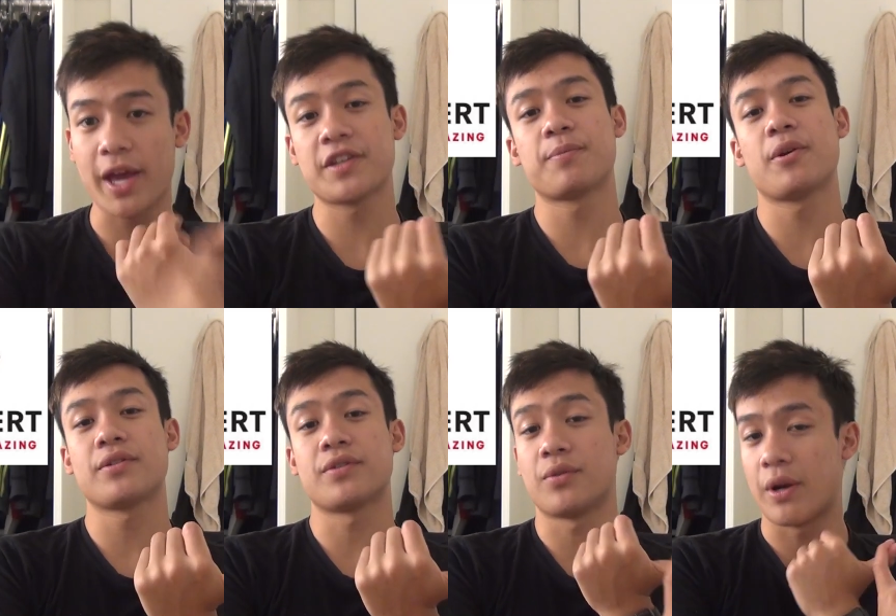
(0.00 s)

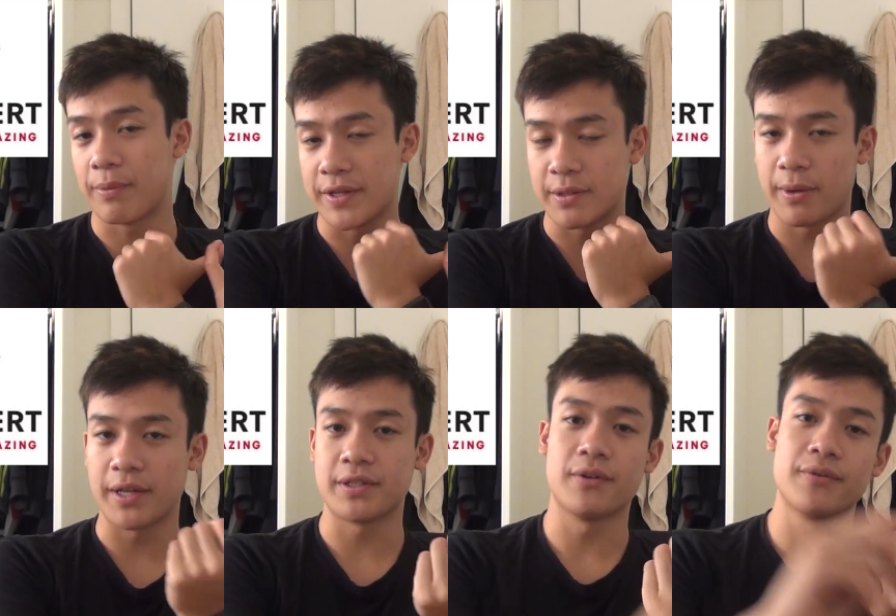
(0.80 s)
Expert, it's a great place to
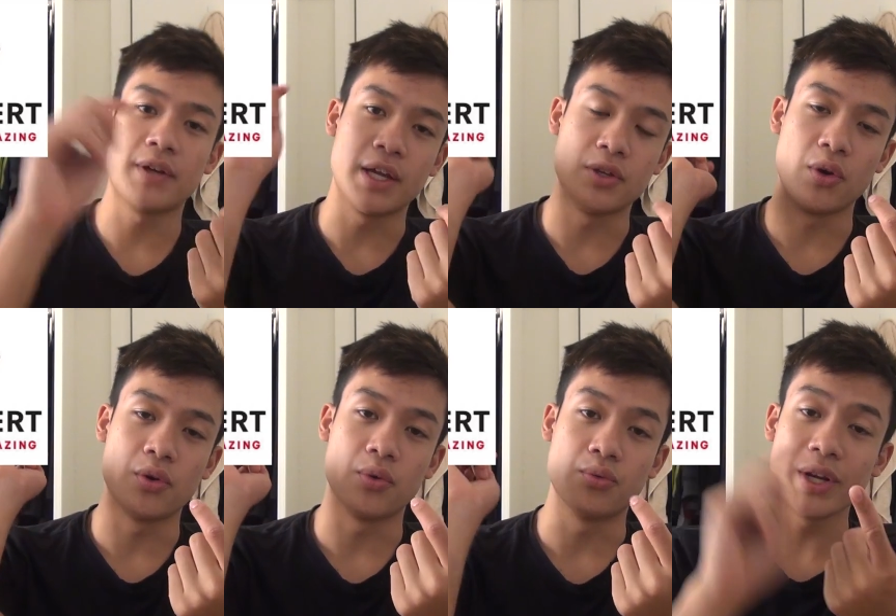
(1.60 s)
buy stuff, and
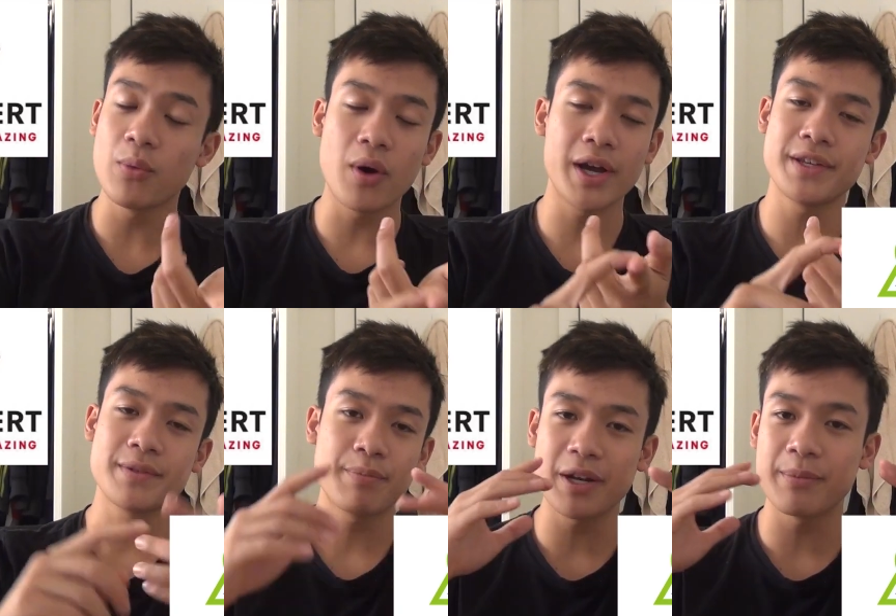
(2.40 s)
Yo-Yo
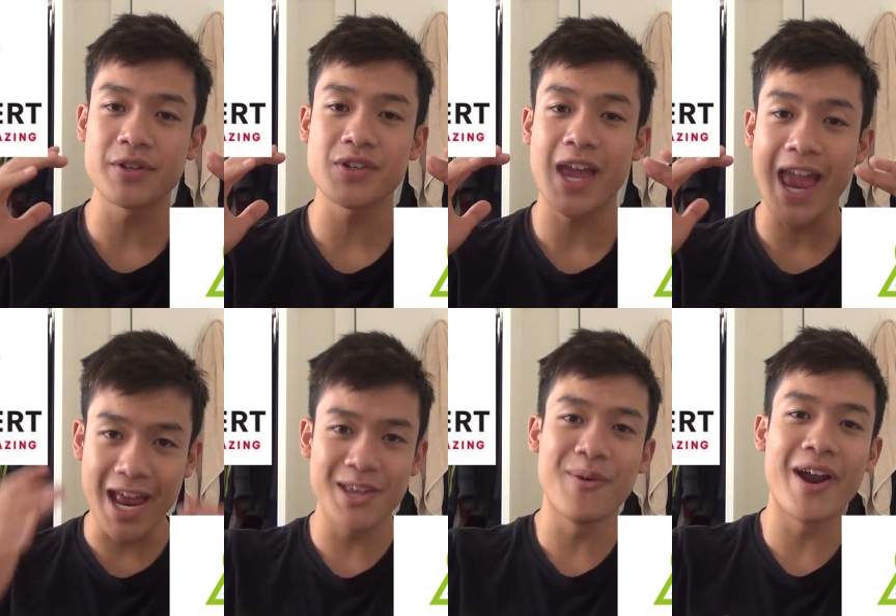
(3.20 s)
Rewind, pretty much
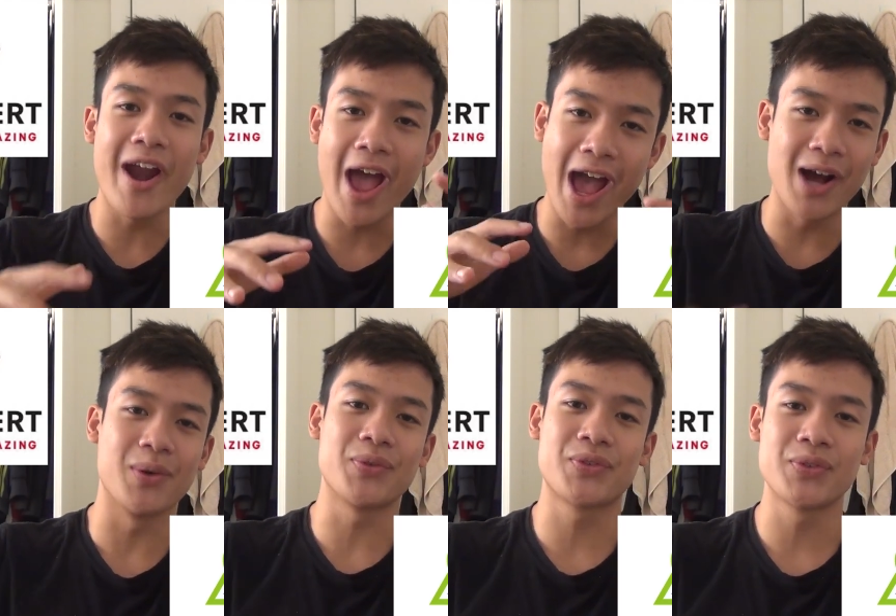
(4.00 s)
anywhere
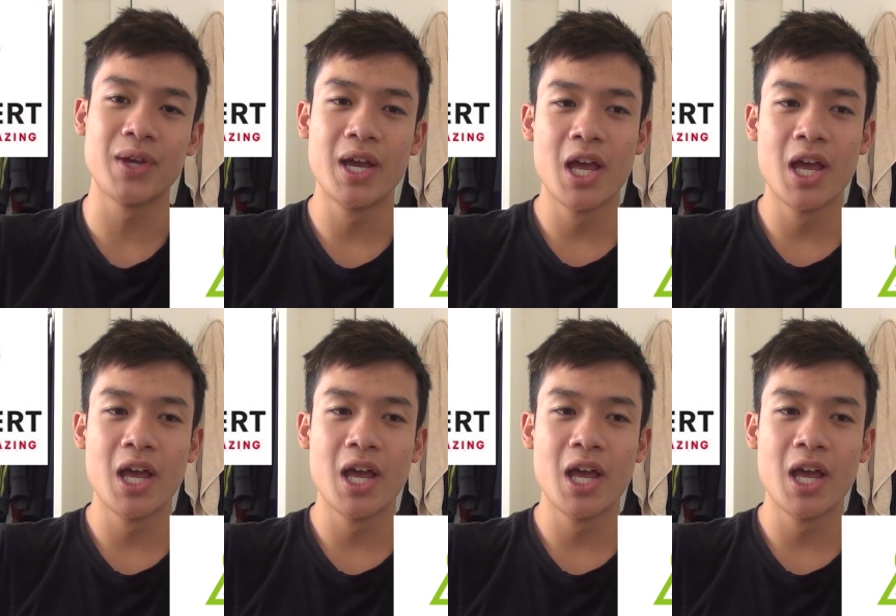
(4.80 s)
else.